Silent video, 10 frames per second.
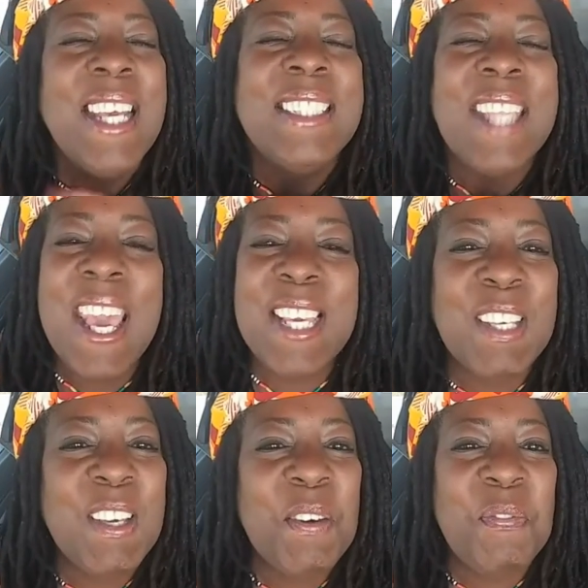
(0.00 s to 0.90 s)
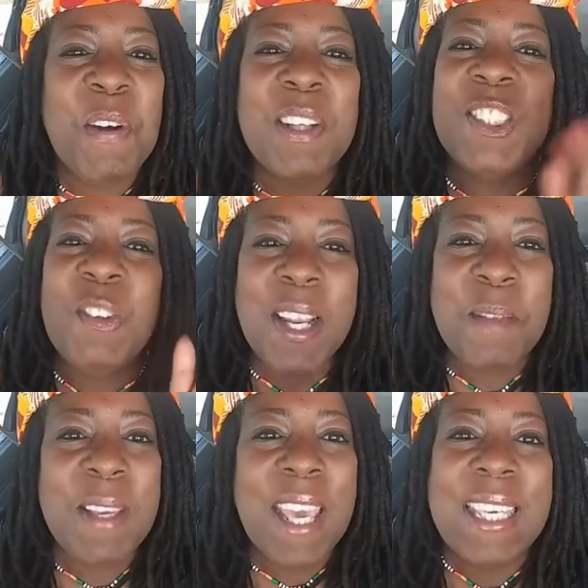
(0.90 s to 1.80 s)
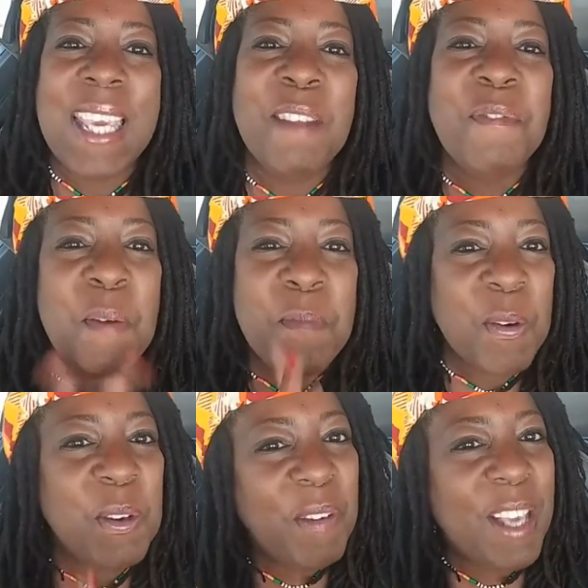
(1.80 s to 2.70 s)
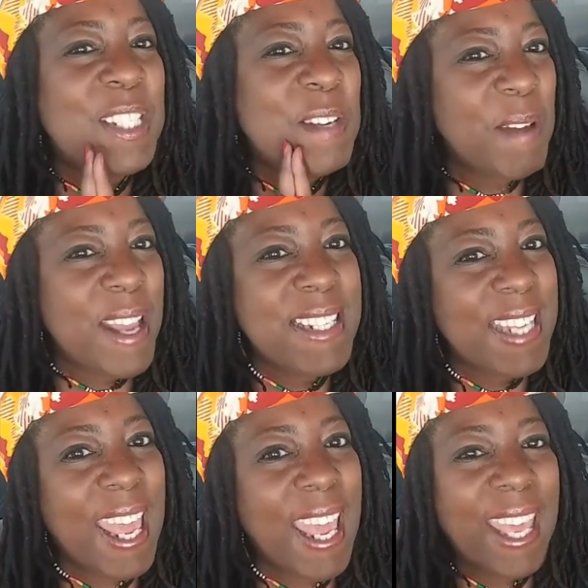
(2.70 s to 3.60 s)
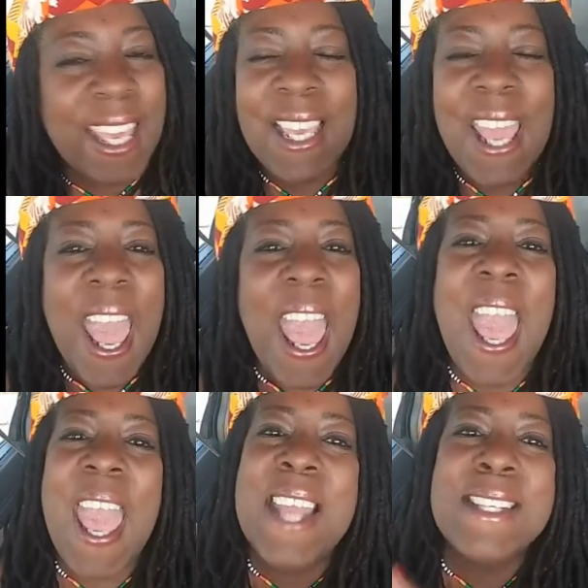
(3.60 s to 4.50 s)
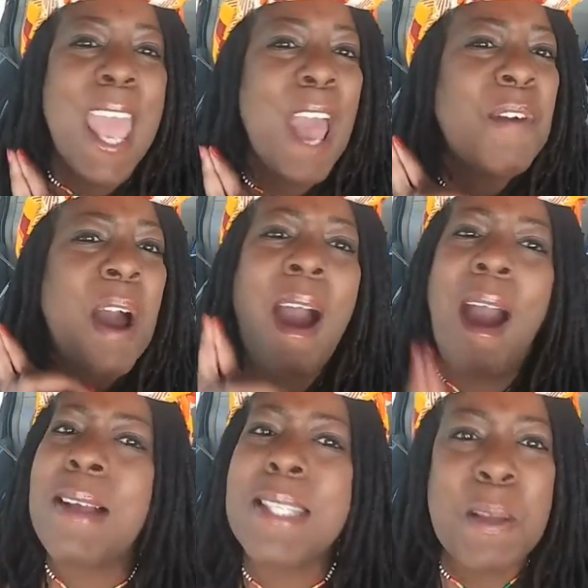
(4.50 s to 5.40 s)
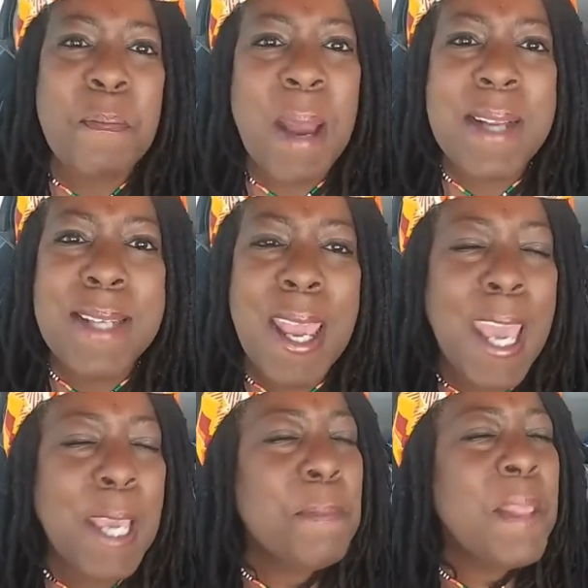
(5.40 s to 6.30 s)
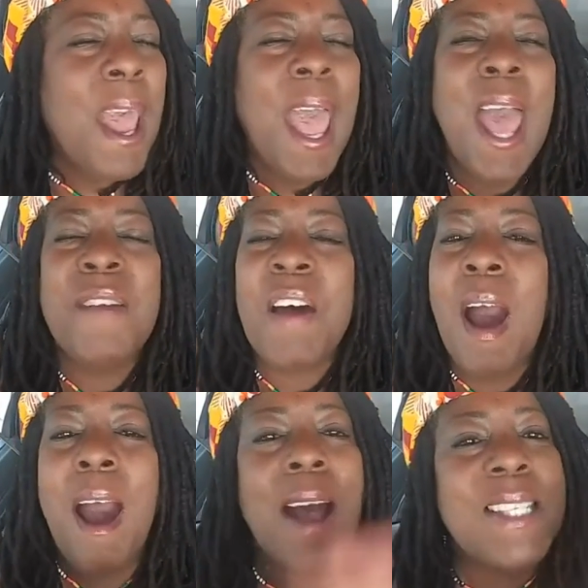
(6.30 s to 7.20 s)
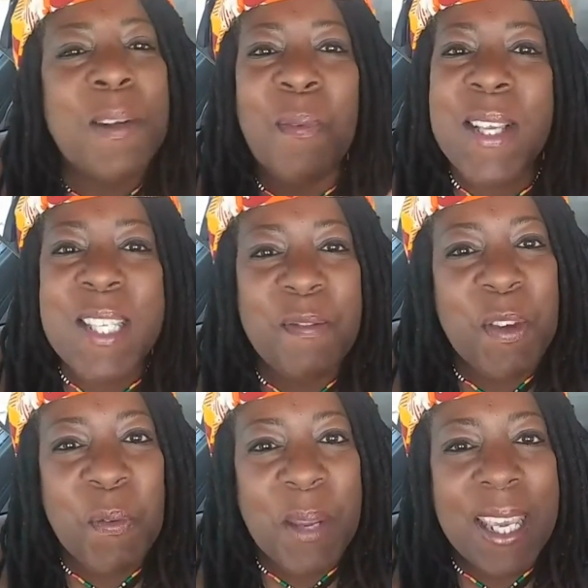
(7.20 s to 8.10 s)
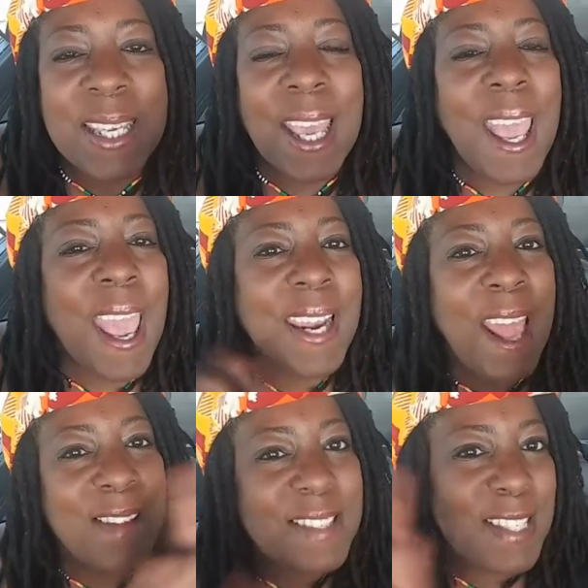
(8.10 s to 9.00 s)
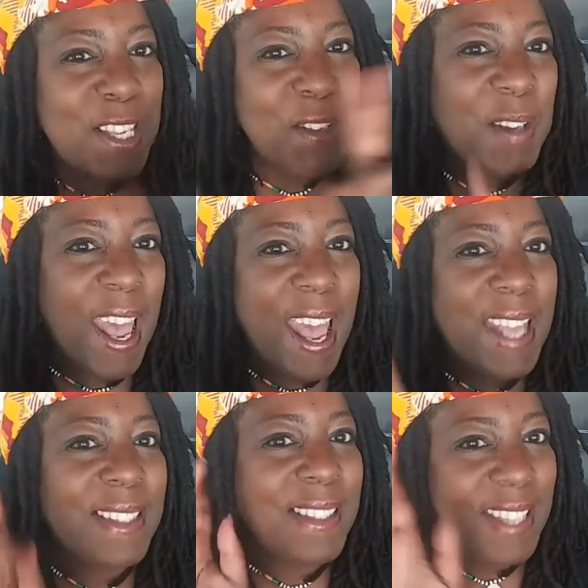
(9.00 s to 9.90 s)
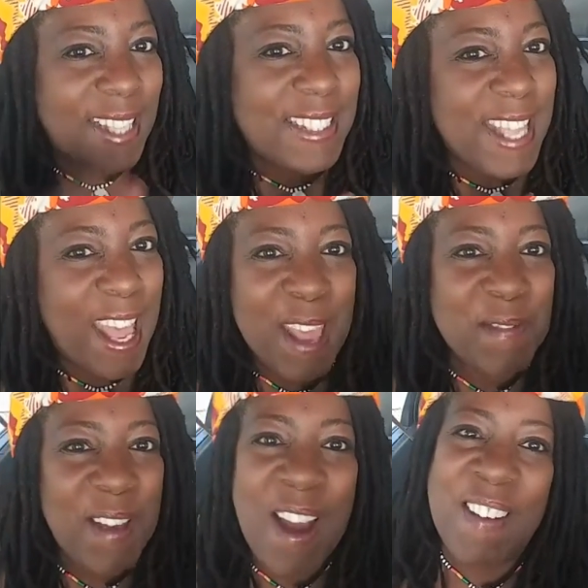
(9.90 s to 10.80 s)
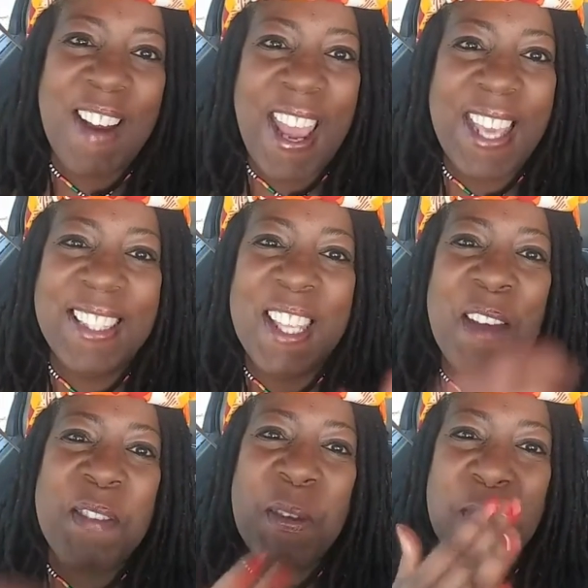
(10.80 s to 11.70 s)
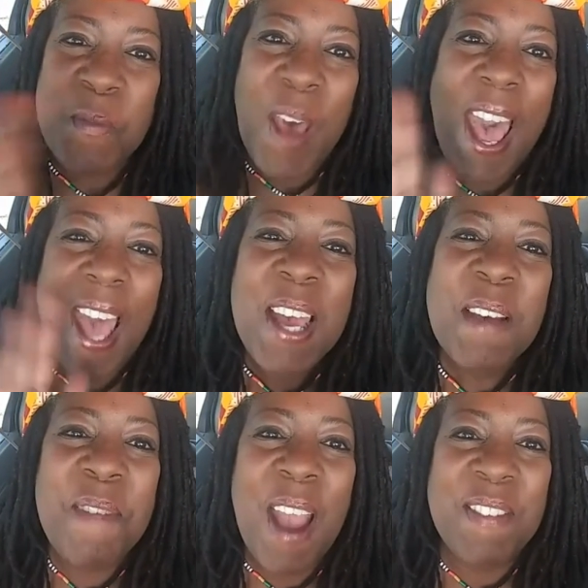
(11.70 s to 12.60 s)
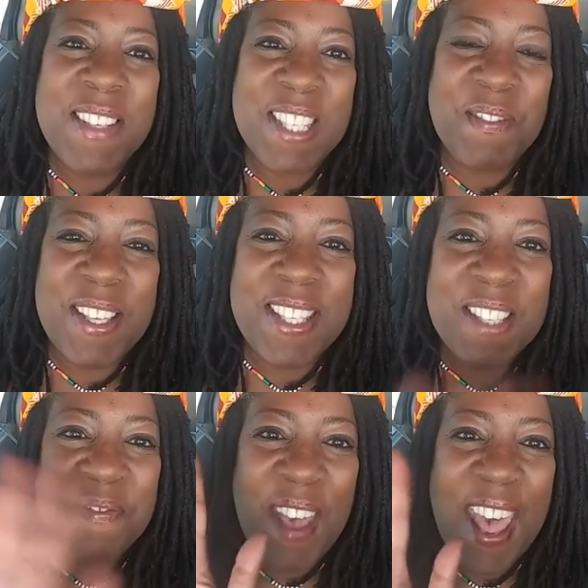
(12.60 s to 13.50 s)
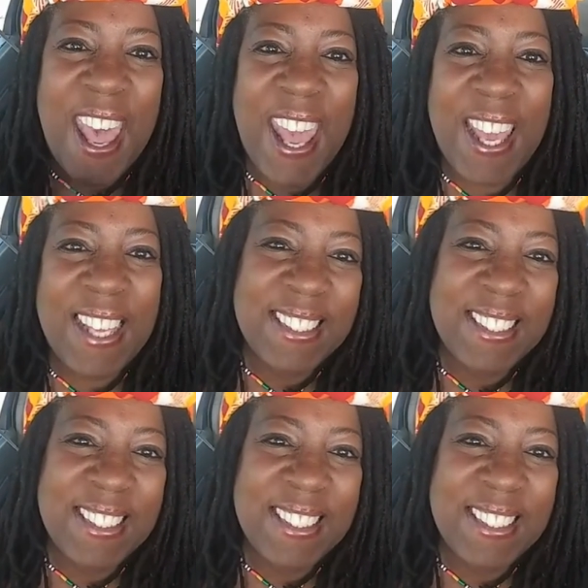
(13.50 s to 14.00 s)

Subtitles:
Thank you for joining me again for Motivation Monday. And have an awesome Monday. Have an awesome rest of your week. And I'll see you guys next time. All right. Love you. Mwah. Bye, Reese's Pieces. Bye.